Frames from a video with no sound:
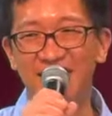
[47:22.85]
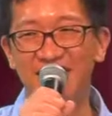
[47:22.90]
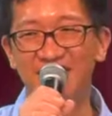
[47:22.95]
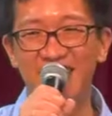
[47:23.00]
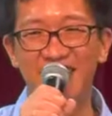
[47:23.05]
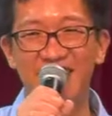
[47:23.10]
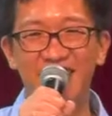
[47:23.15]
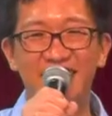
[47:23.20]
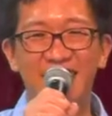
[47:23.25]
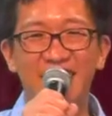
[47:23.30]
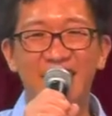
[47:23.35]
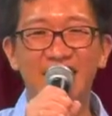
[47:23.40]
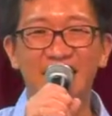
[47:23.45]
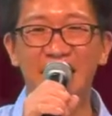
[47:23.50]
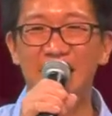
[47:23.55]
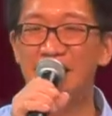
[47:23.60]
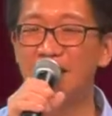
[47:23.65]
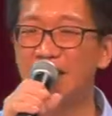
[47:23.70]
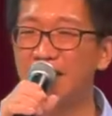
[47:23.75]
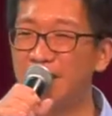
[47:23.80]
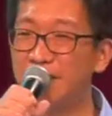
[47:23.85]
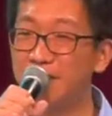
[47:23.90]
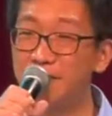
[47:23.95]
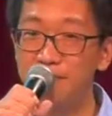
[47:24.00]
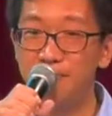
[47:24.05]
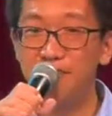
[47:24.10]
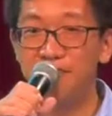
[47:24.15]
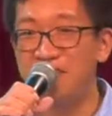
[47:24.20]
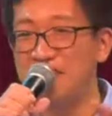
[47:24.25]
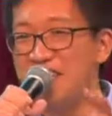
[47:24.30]
And then uh,
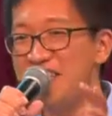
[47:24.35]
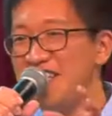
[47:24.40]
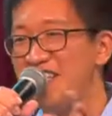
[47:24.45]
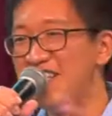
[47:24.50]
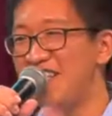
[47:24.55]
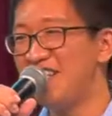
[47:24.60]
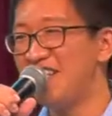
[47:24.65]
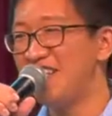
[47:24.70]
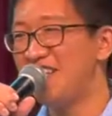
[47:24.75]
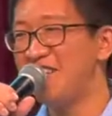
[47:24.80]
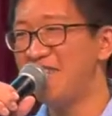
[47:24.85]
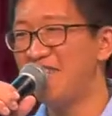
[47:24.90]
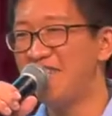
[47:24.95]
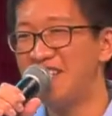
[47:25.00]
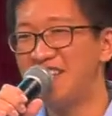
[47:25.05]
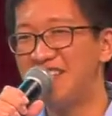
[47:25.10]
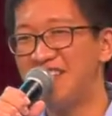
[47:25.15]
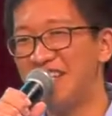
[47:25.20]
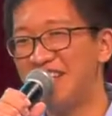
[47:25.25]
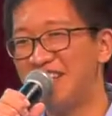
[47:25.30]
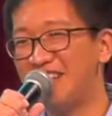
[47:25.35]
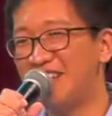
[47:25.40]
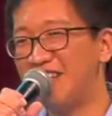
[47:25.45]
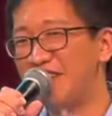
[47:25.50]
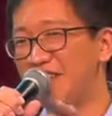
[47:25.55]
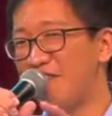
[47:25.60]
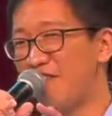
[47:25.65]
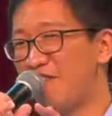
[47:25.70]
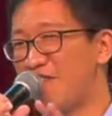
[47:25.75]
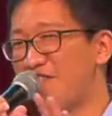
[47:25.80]
it's free if he's
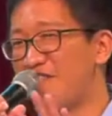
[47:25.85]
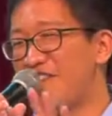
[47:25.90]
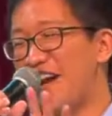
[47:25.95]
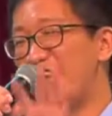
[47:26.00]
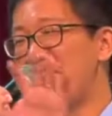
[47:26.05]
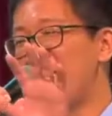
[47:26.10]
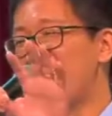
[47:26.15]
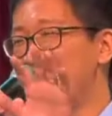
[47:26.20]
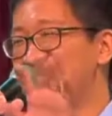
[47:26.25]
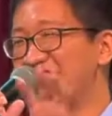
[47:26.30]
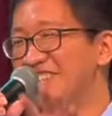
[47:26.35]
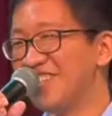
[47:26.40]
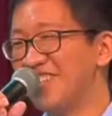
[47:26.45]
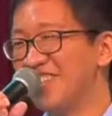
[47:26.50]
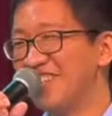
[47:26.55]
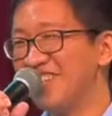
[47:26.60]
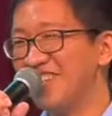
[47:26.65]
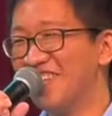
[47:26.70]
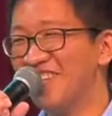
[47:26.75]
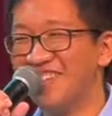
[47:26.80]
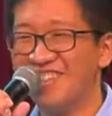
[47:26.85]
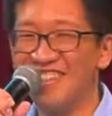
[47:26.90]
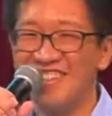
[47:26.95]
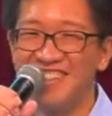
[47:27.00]
under five years old.